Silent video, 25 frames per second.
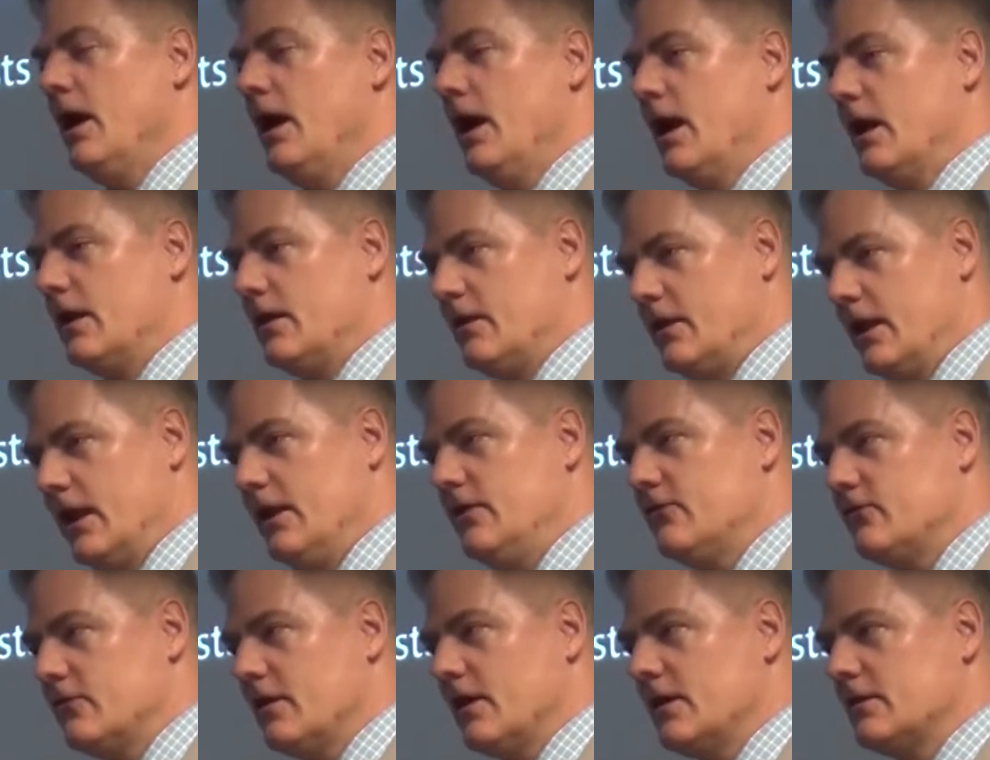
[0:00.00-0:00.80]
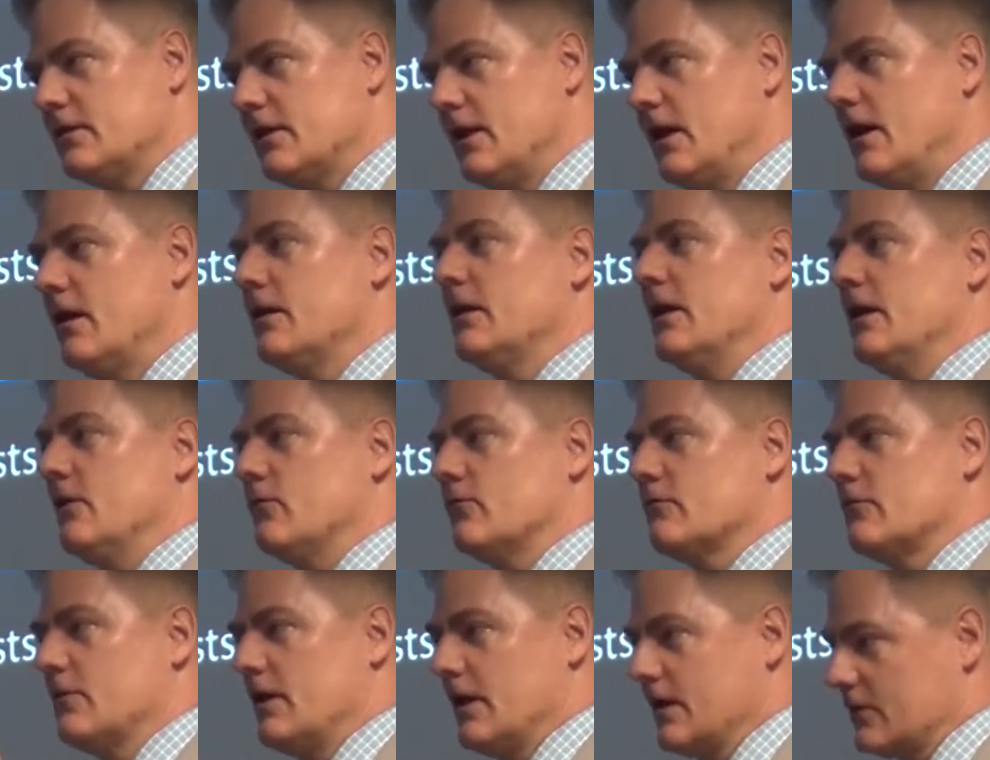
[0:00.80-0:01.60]
and they sat down, and it
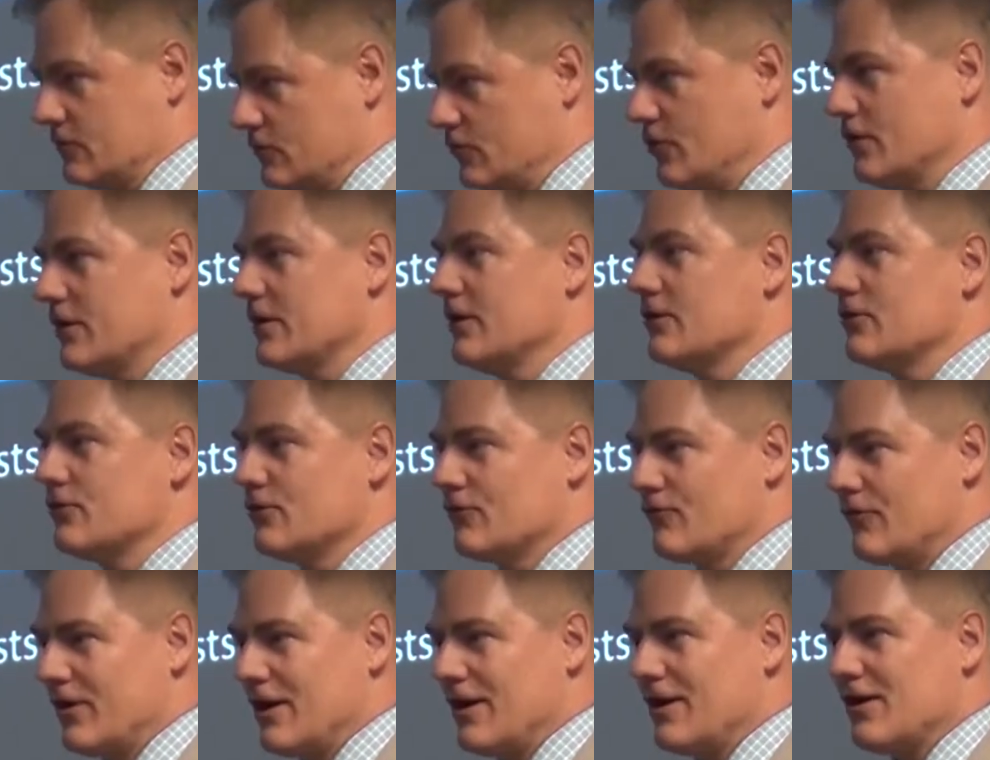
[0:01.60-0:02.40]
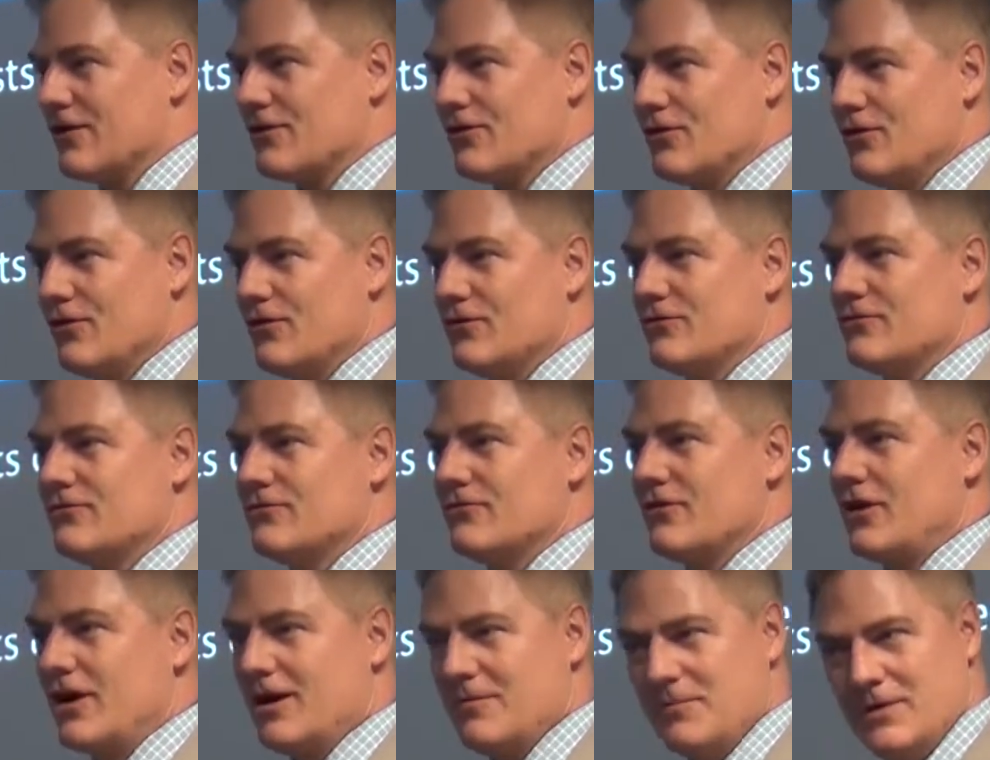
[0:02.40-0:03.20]
was like talking to Ronald
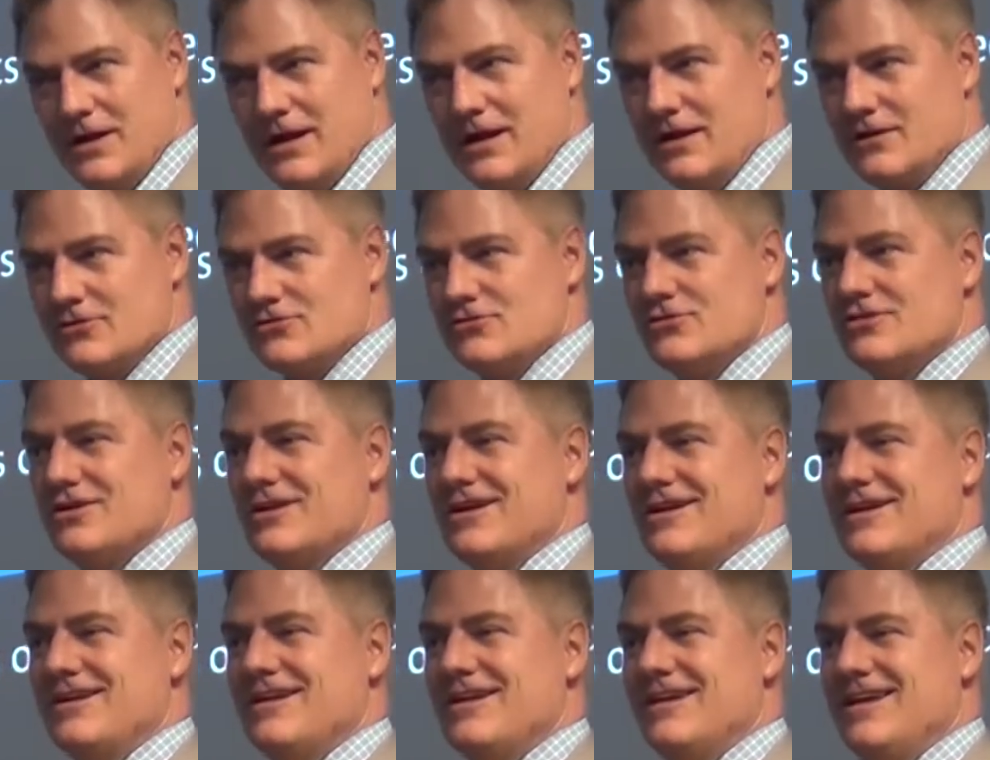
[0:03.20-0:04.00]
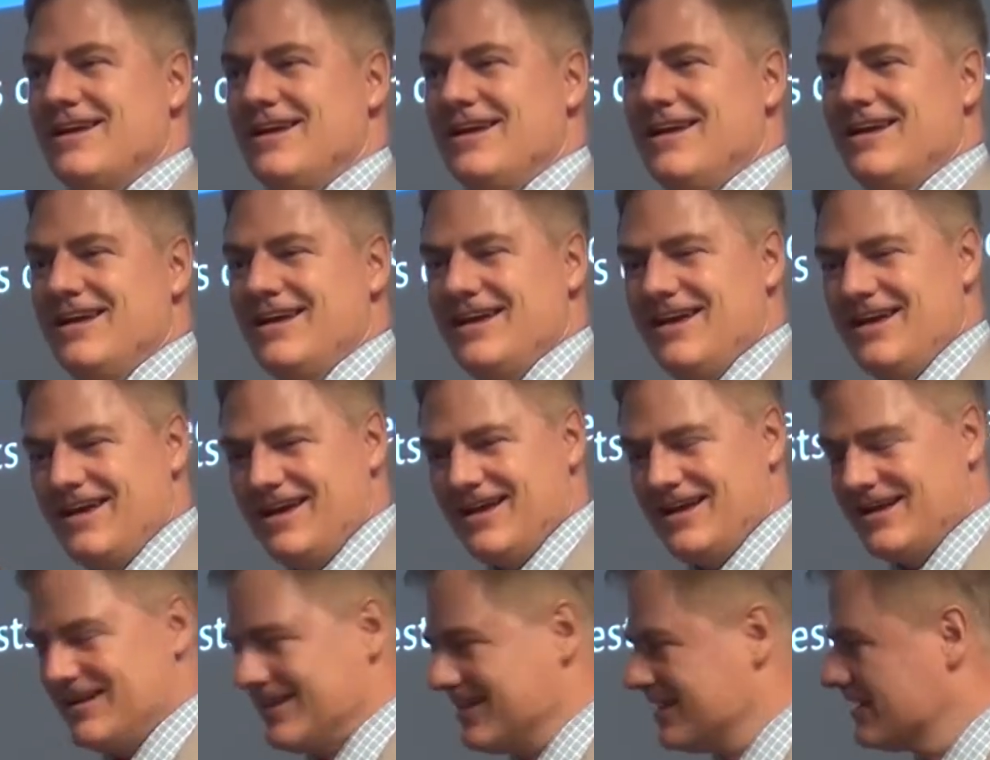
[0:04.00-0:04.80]
Coase, Armin Elchian,
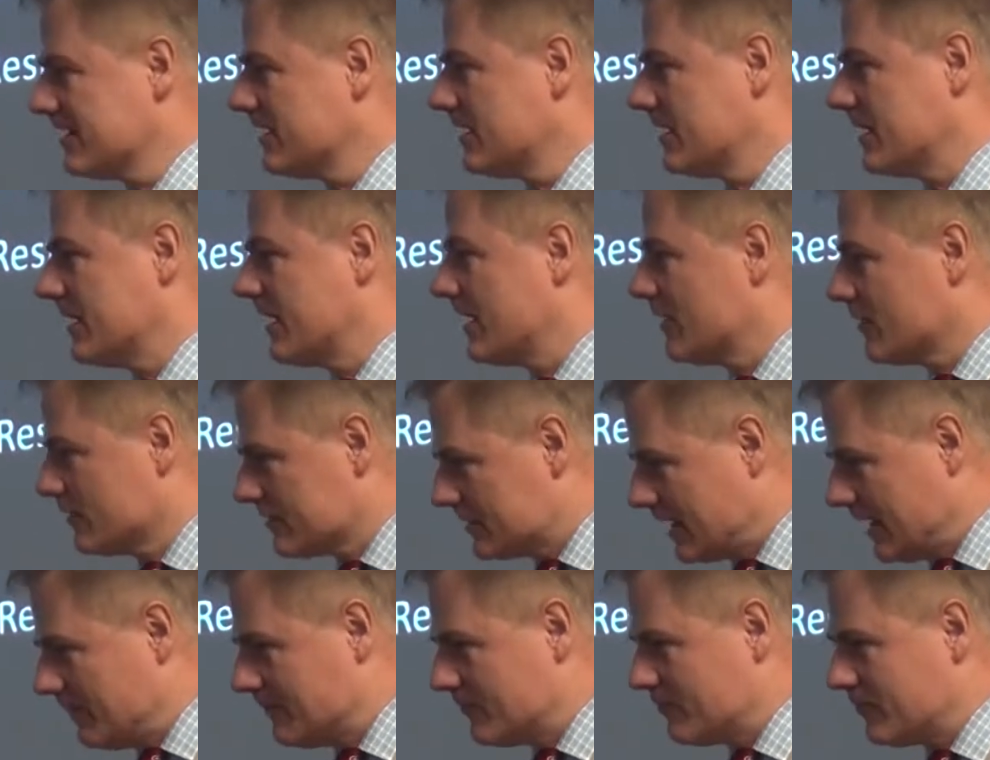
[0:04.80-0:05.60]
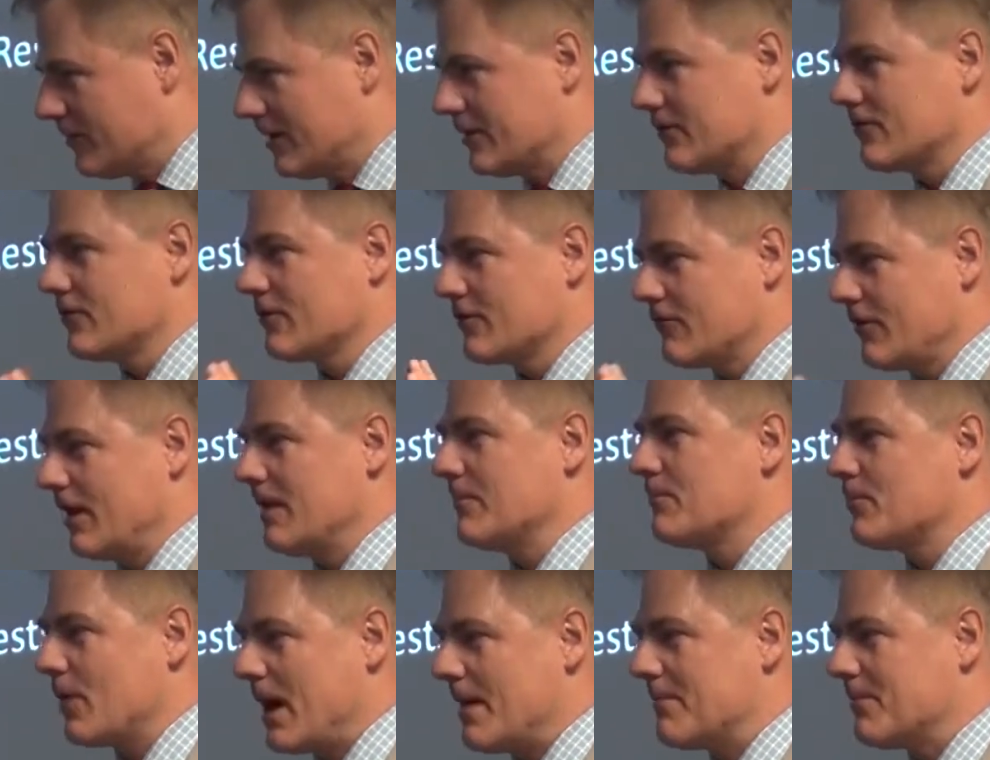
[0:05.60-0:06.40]
and Harold Demsetz, the
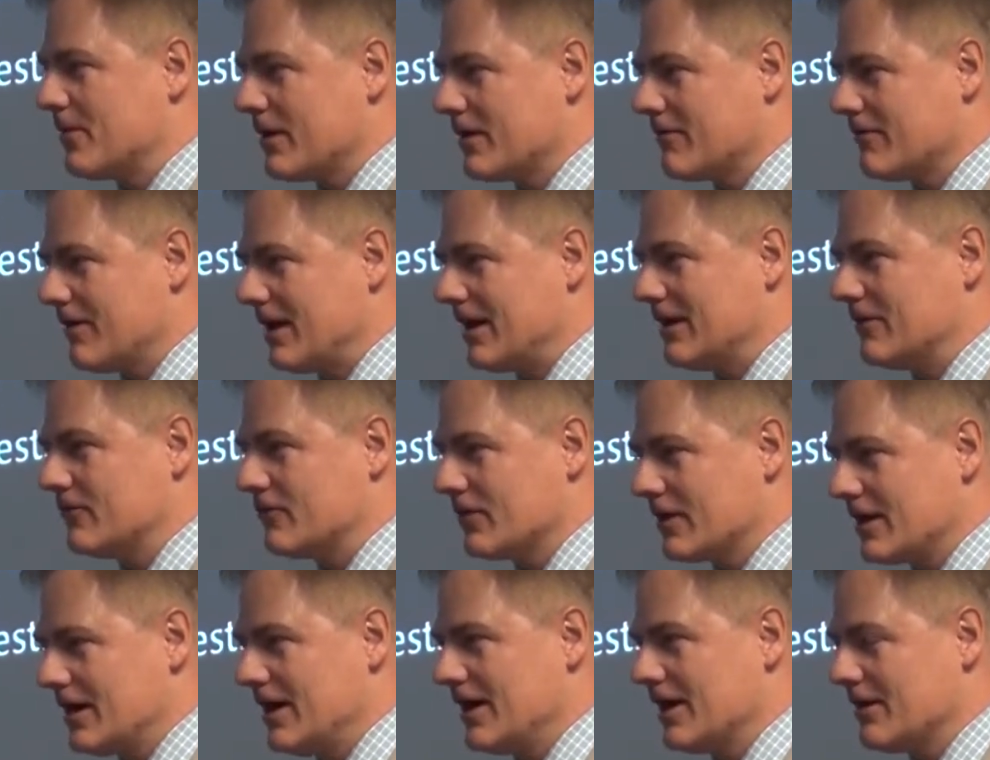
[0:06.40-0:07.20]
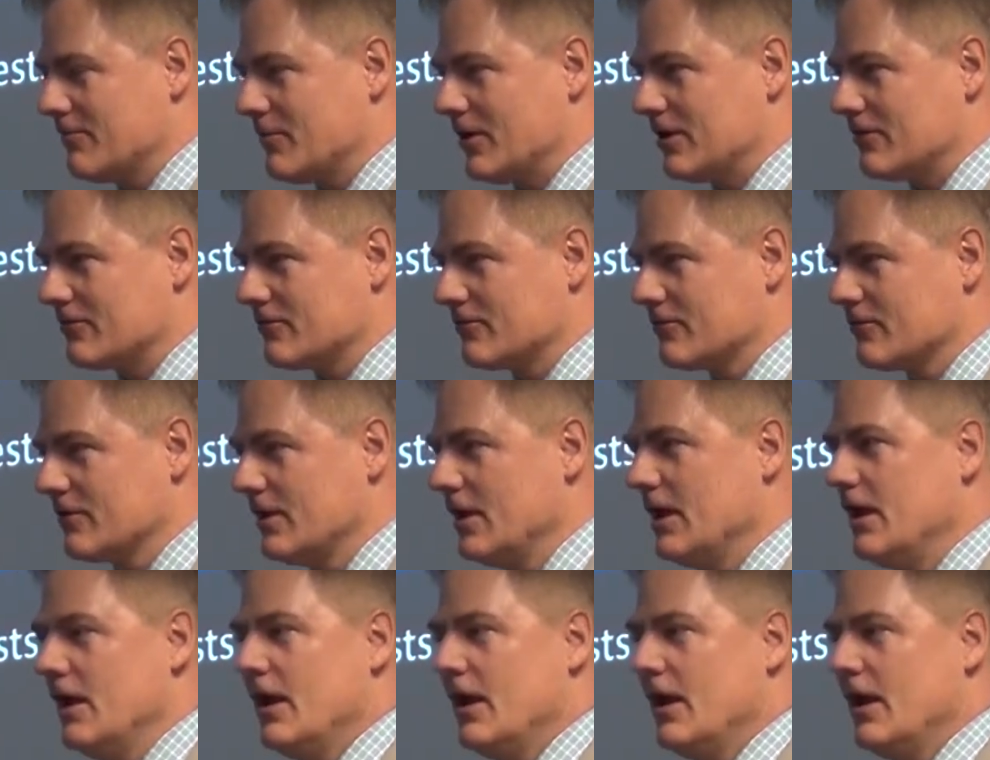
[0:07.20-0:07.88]
great property rights economists.